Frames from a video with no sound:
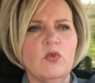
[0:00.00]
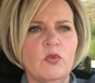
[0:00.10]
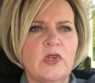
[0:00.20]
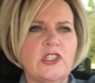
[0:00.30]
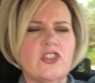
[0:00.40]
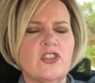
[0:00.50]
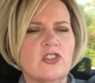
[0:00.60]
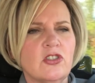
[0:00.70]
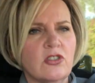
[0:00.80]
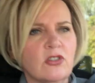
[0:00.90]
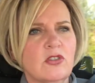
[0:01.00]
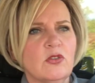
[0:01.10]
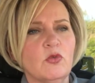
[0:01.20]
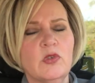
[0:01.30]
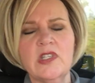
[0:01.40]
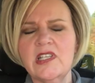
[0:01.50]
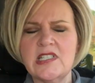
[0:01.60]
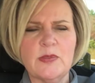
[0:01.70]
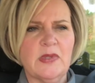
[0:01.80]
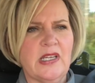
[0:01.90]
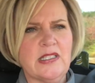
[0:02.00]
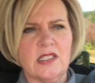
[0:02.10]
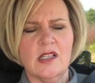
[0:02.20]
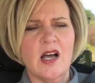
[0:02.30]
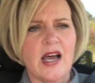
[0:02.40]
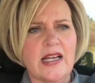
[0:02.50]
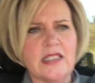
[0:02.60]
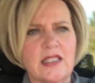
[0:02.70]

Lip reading: which really explains a lot.